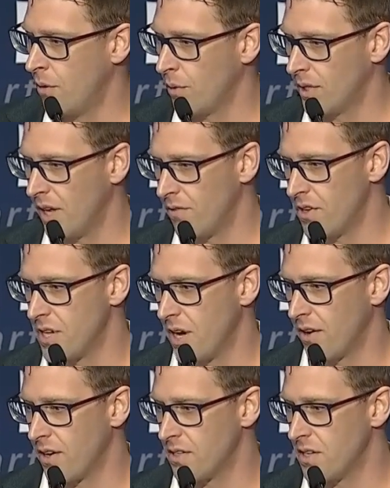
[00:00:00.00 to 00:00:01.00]
We leveraged our
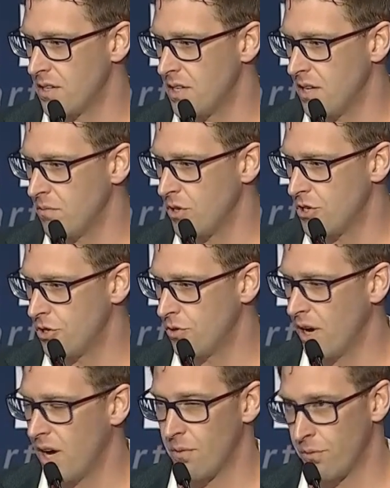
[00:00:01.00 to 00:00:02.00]
existing
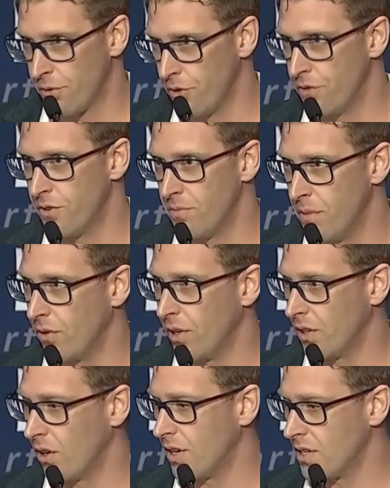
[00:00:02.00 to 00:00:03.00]
mature and proven mill
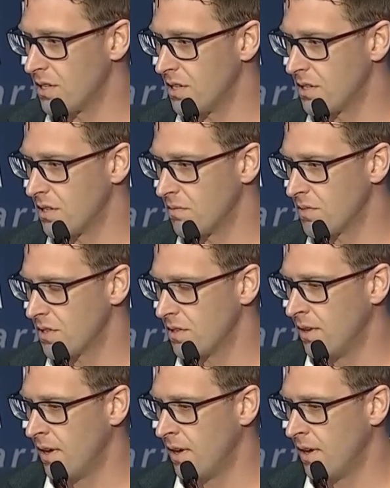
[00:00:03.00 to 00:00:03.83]
relining systems,